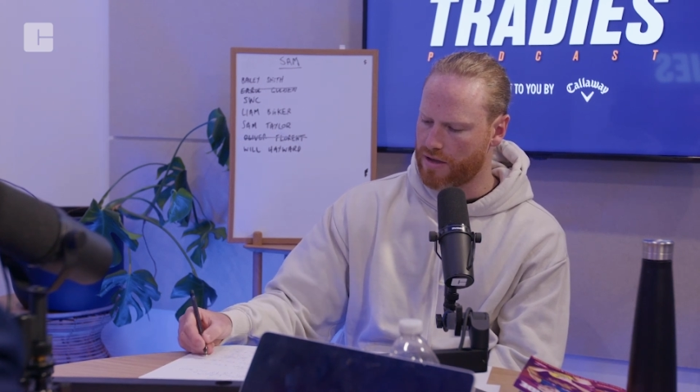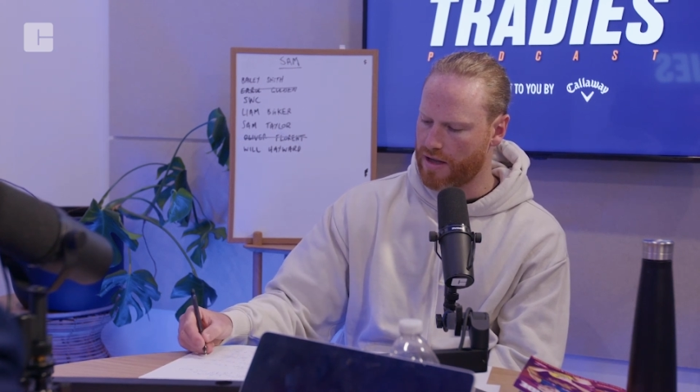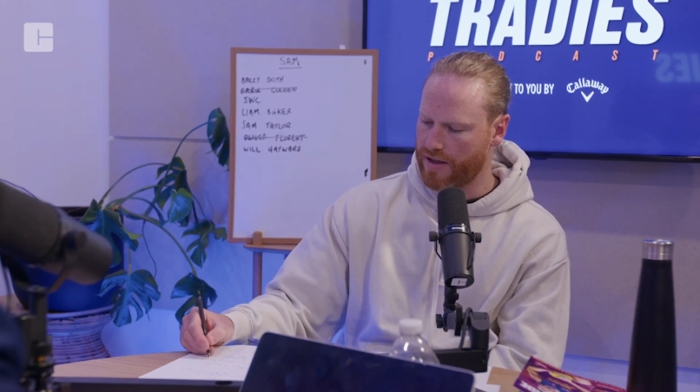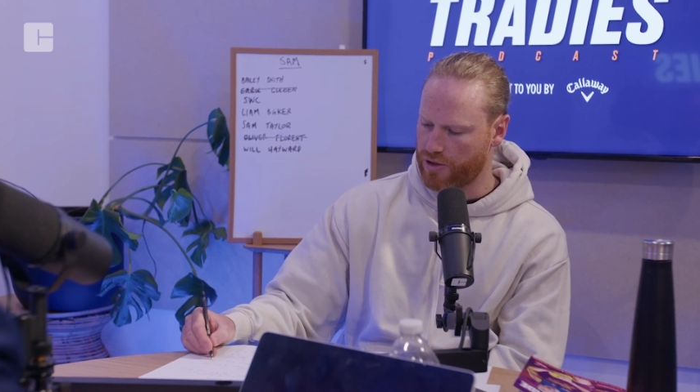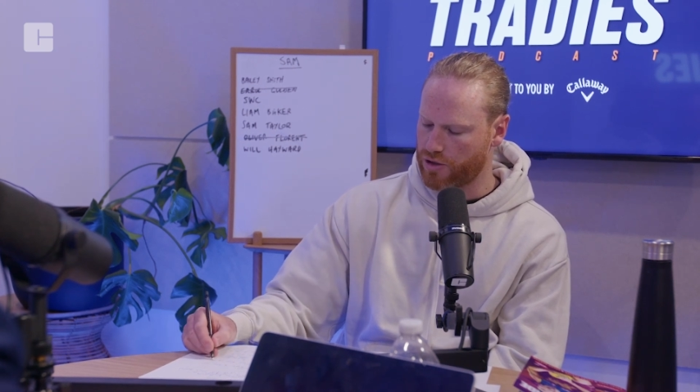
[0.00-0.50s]

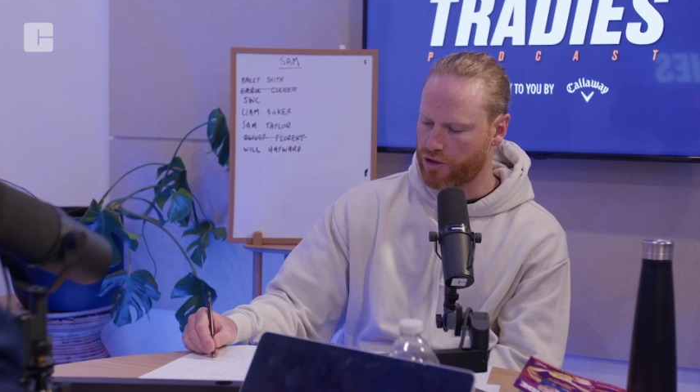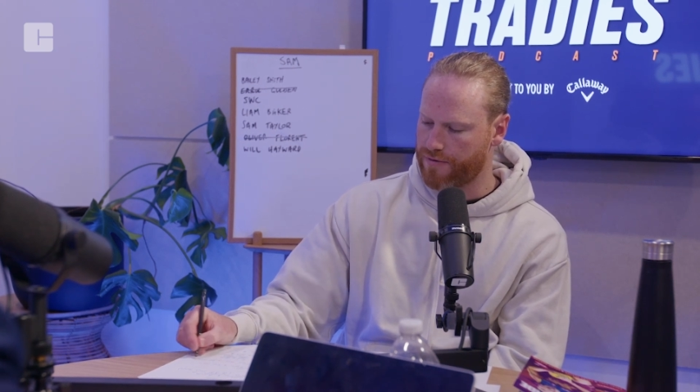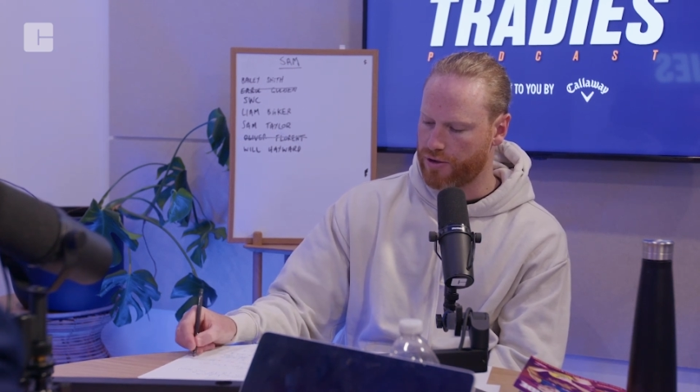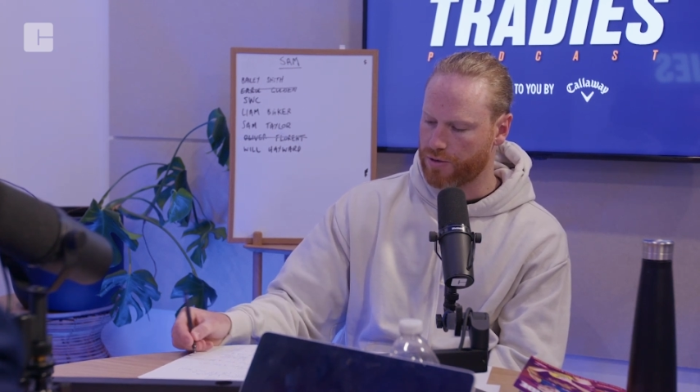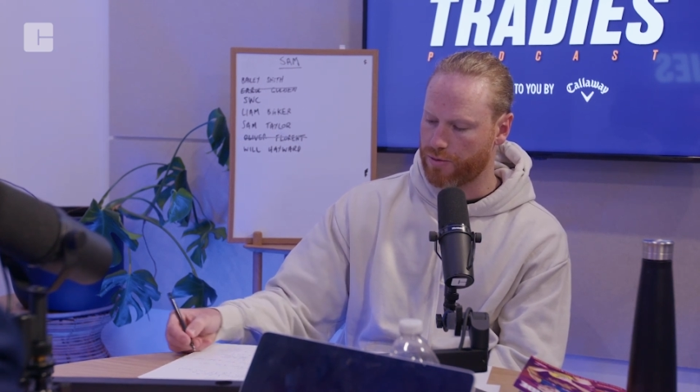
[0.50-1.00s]
they
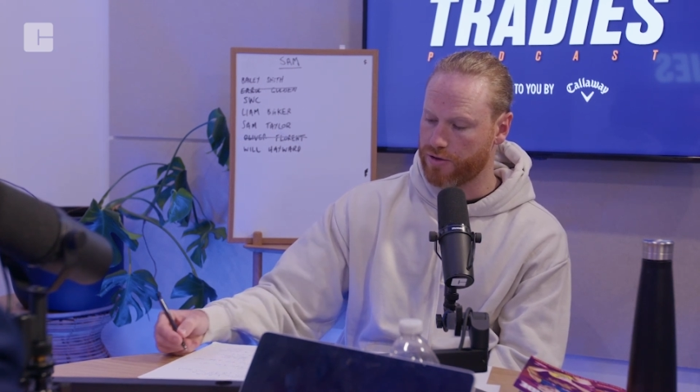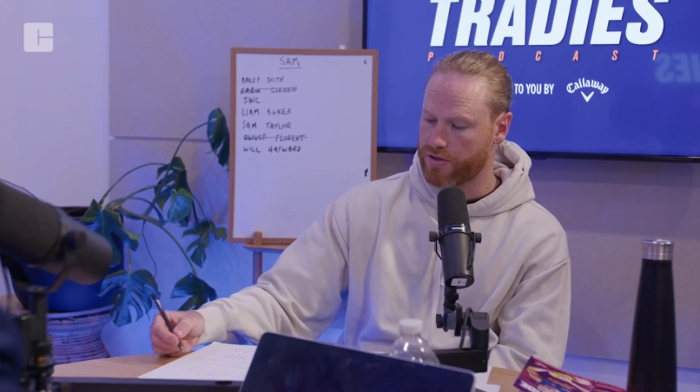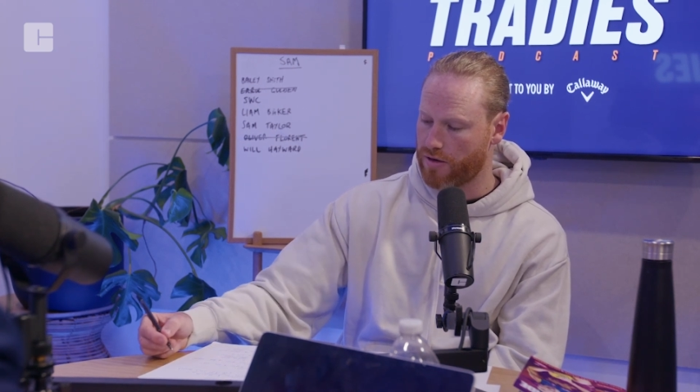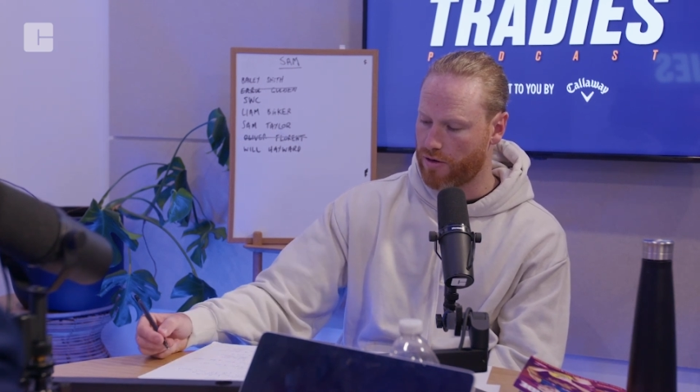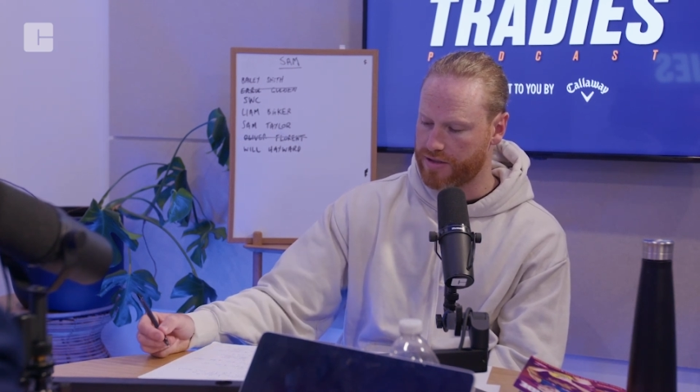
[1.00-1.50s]
trade for Josh
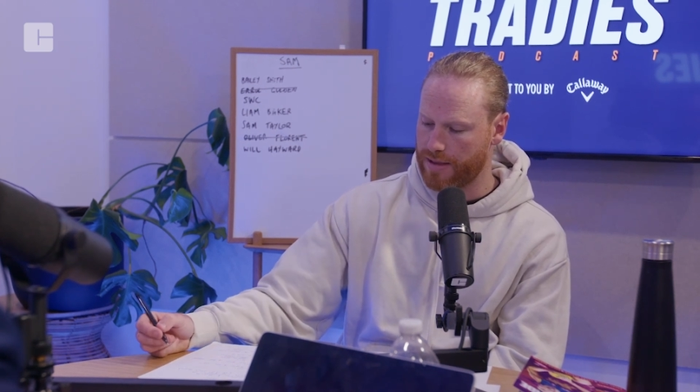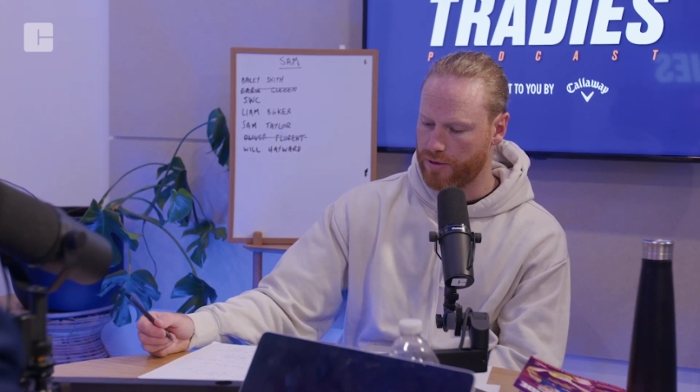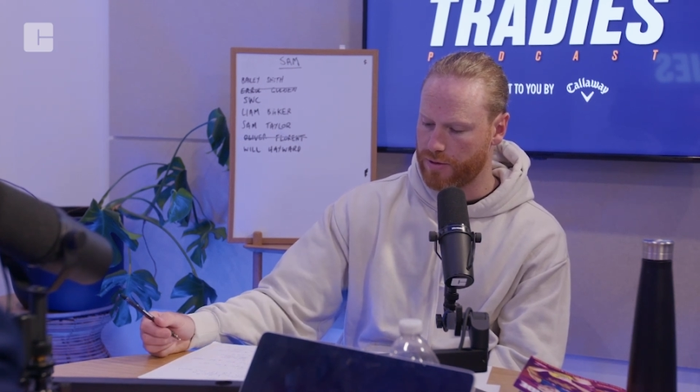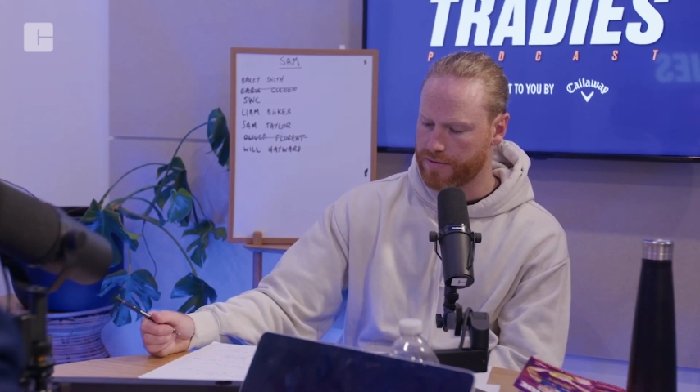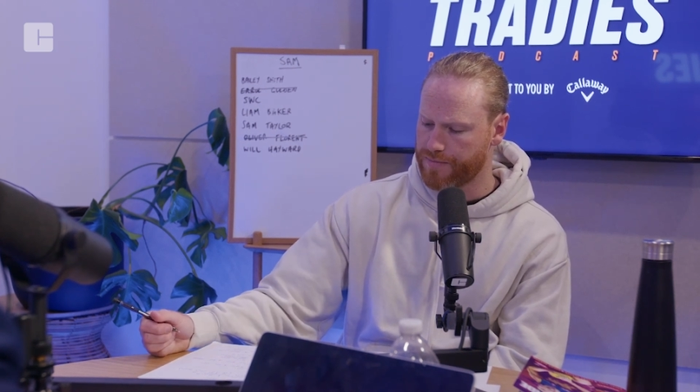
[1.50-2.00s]
Bruce. I wrote Sam
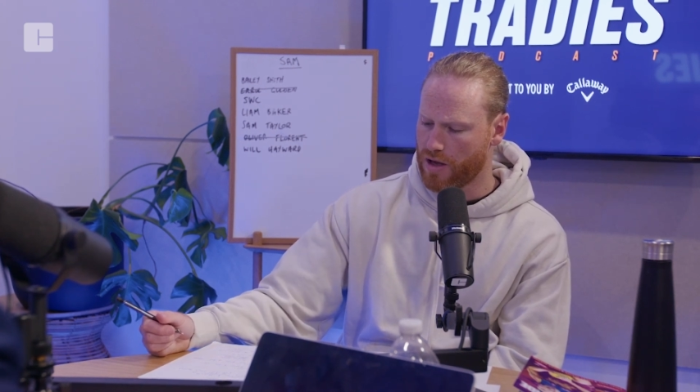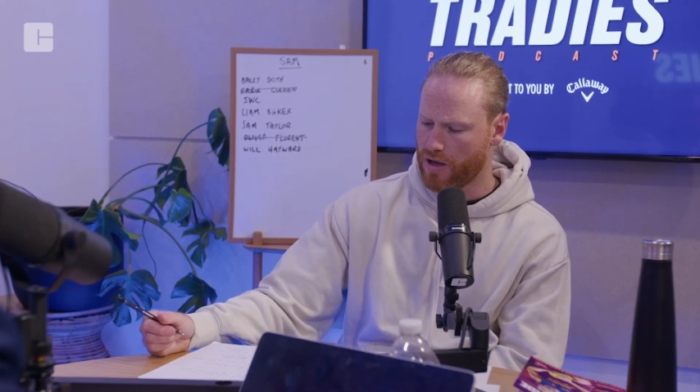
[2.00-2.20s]
Lloyd twice.